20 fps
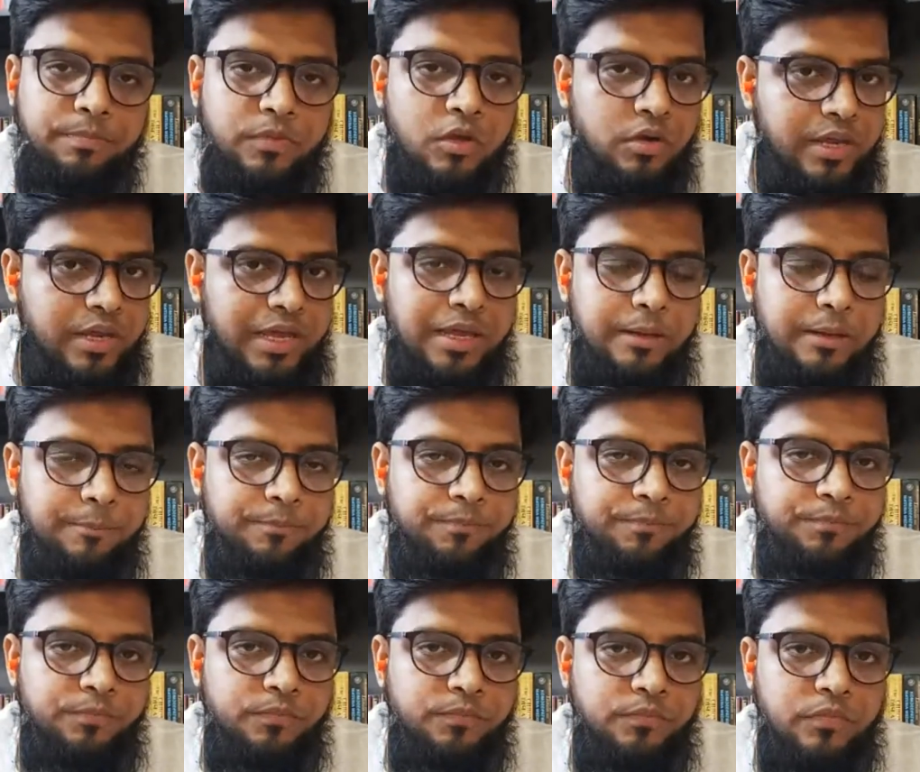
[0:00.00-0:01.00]
Okay,
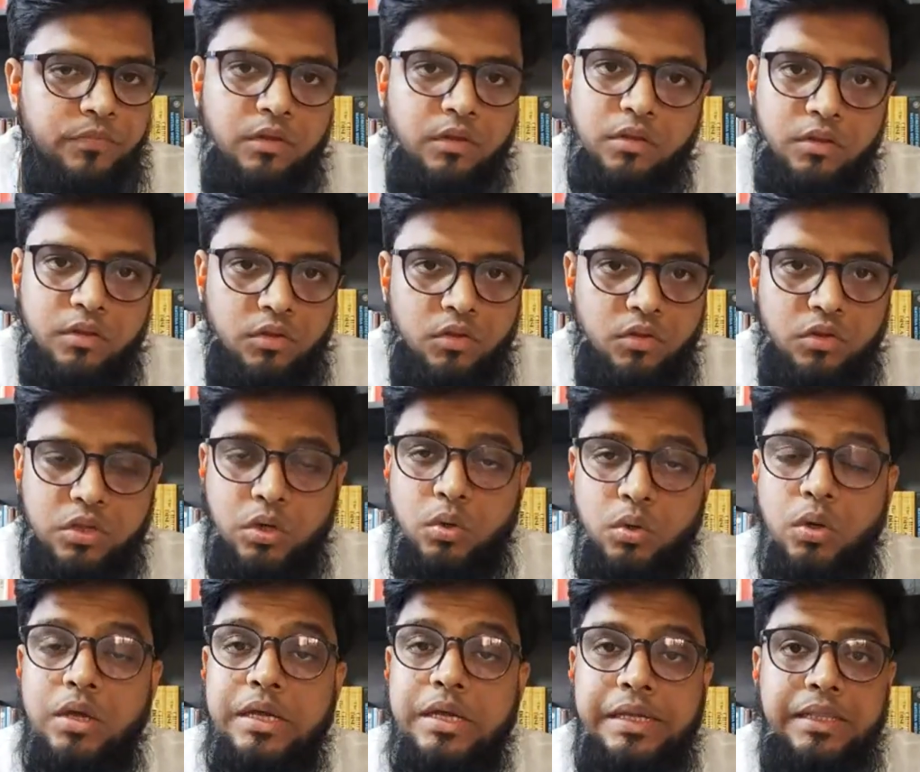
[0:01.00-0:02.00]

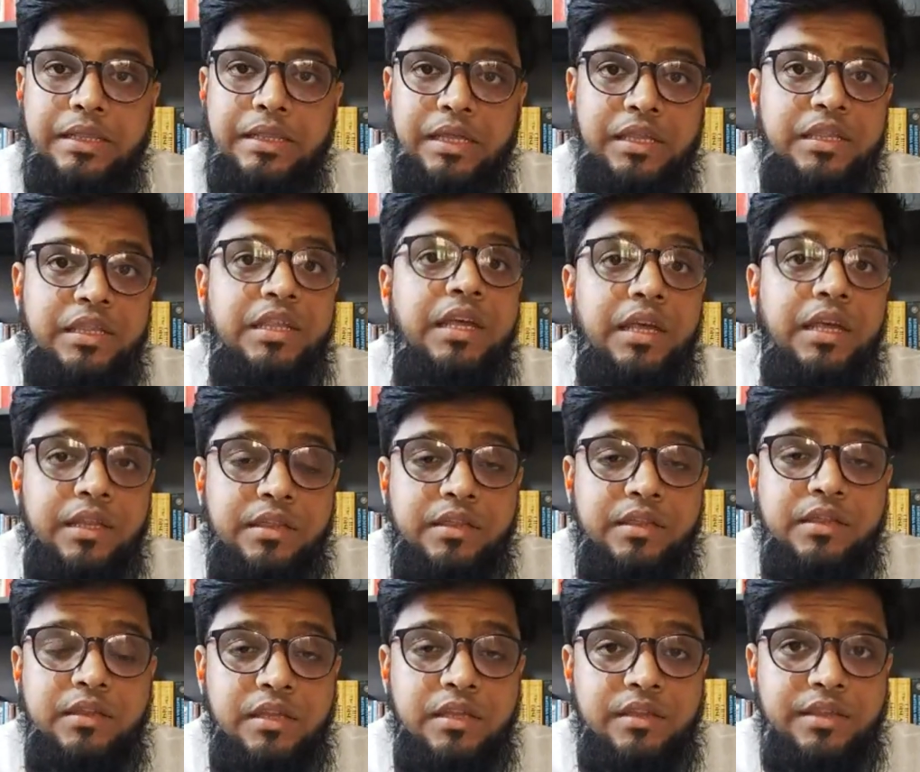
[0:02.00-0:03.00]
so this
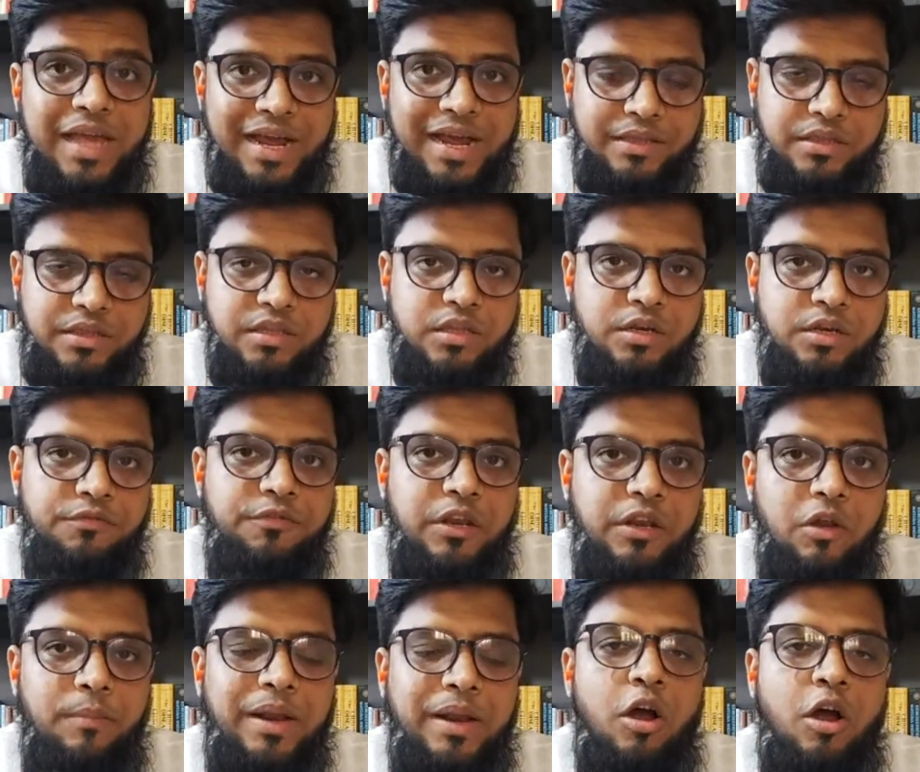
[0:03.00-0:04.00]
accessory
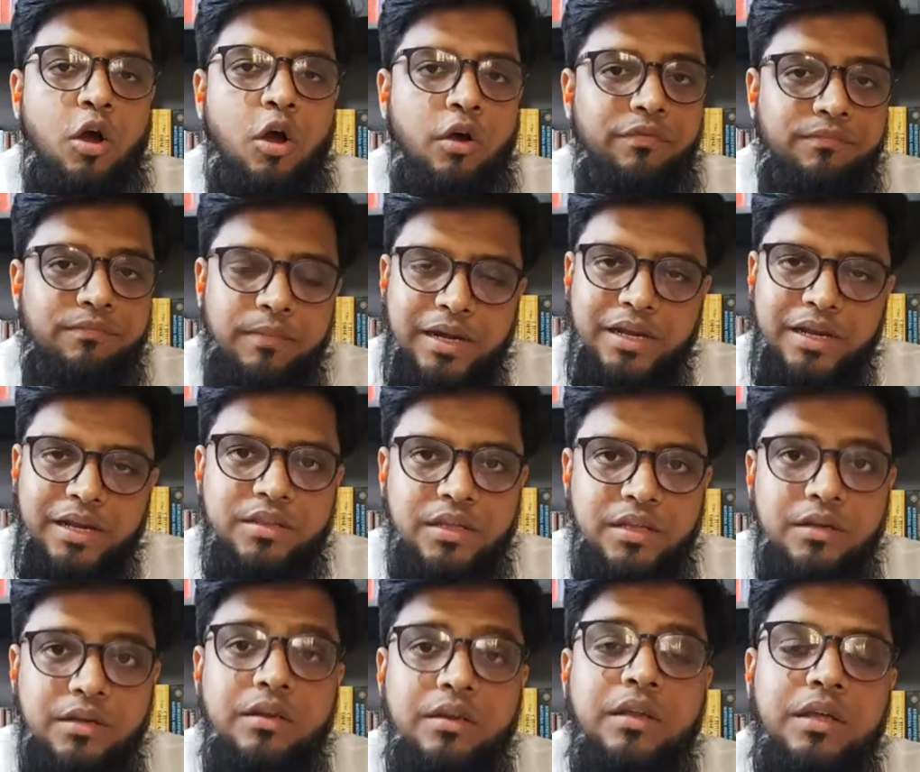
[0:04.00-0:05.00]
phenomena of
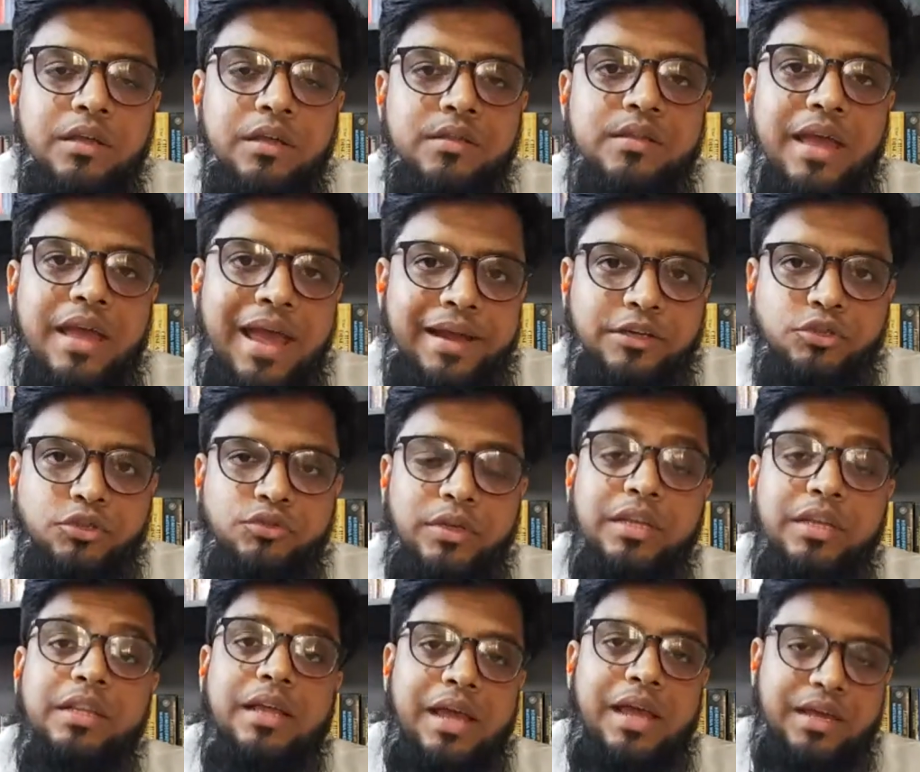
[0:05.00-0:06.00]
medicine is
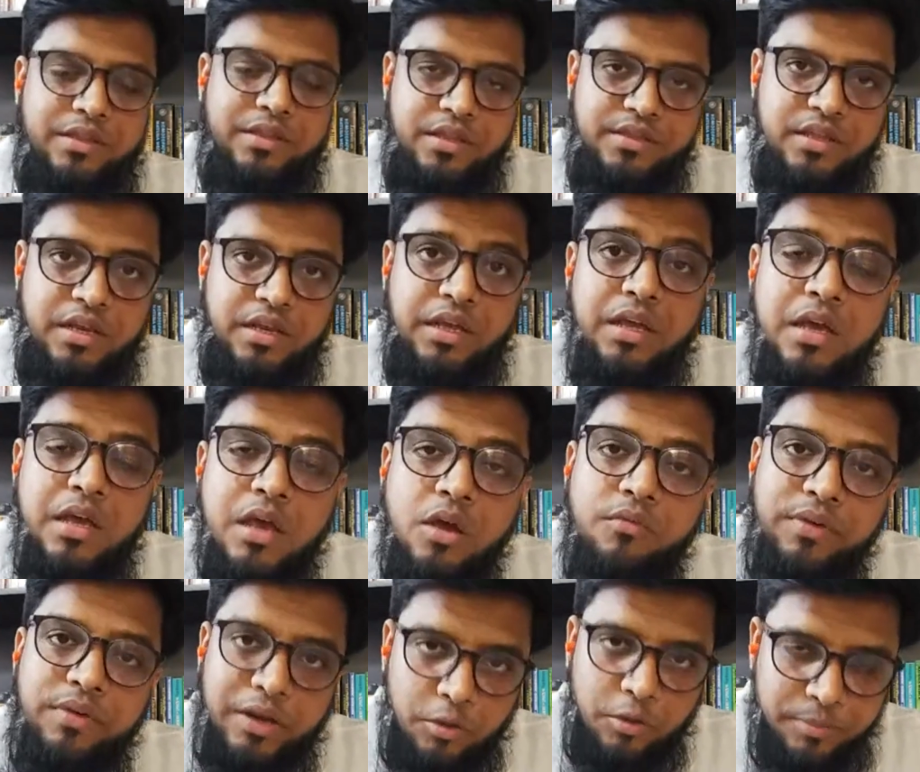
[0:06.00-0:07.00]
actually the accessory
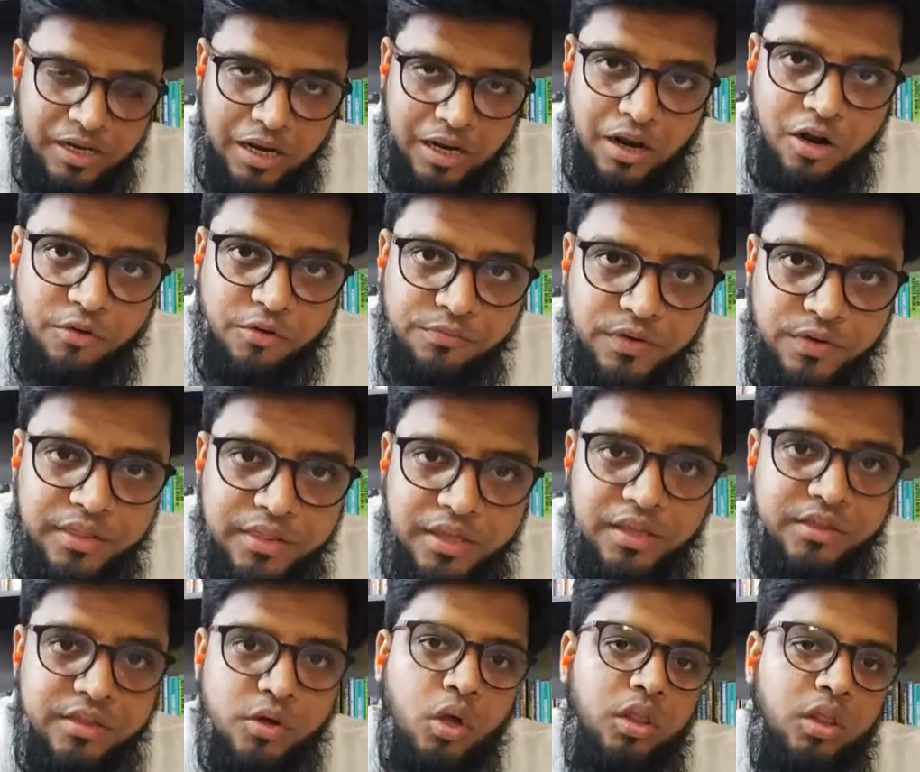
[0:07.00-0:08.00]
phenomena of
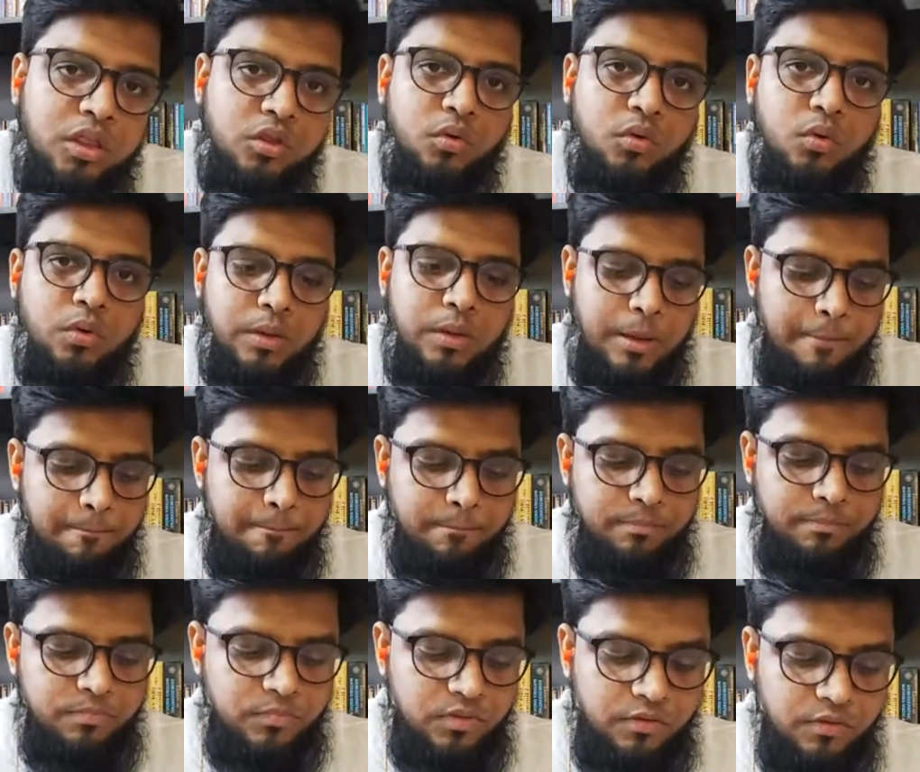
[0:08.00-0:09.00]
disease also.
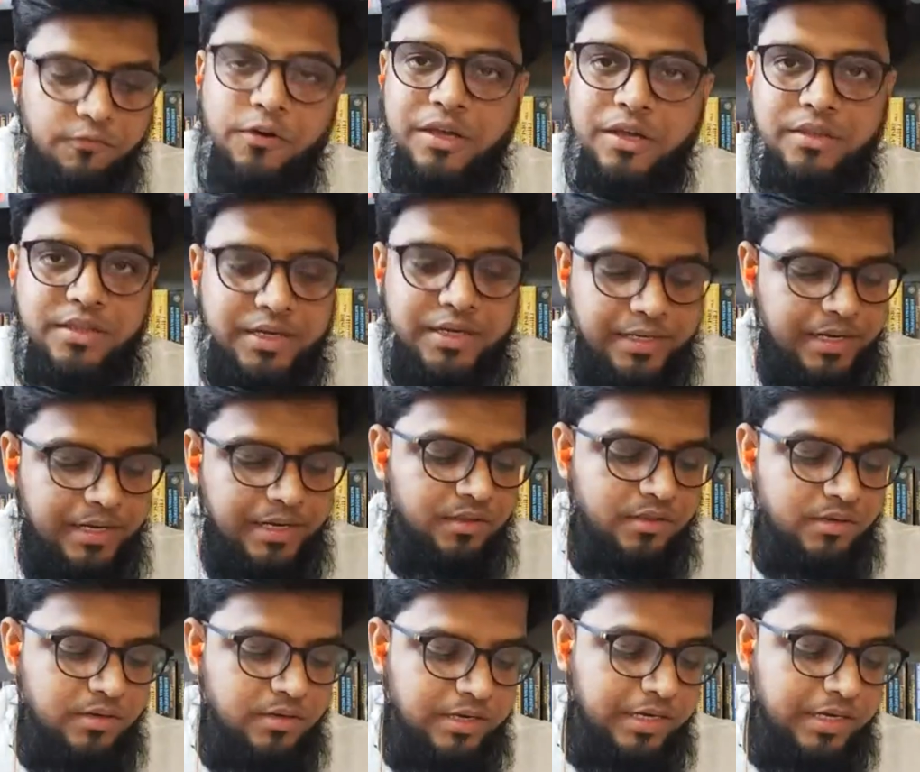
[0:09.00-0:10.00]
First sentence.
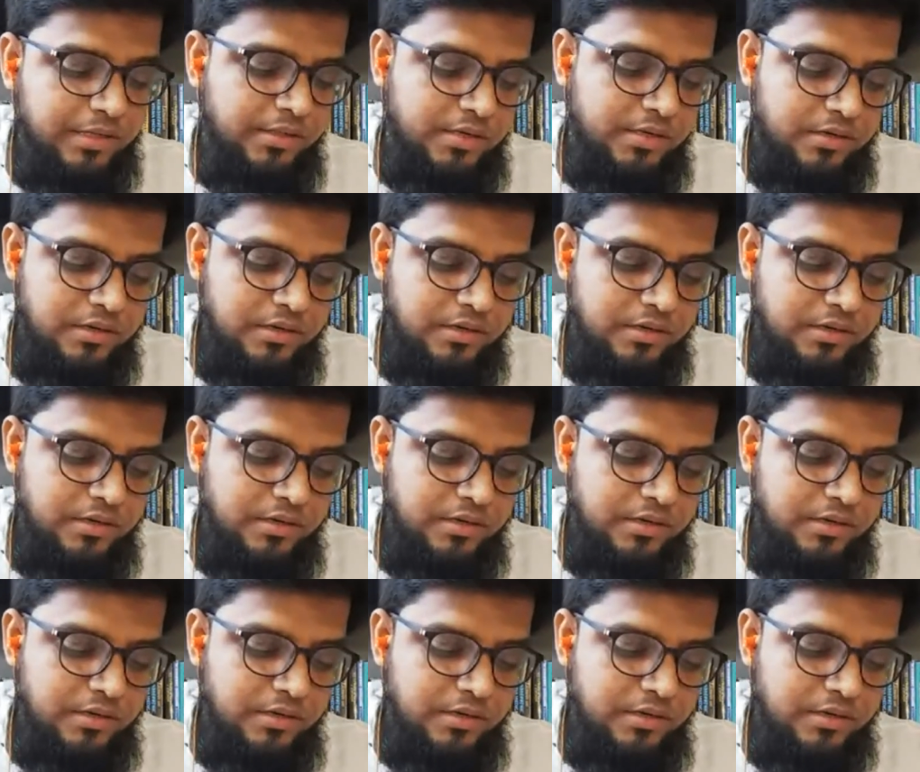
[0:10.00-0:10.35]
Next.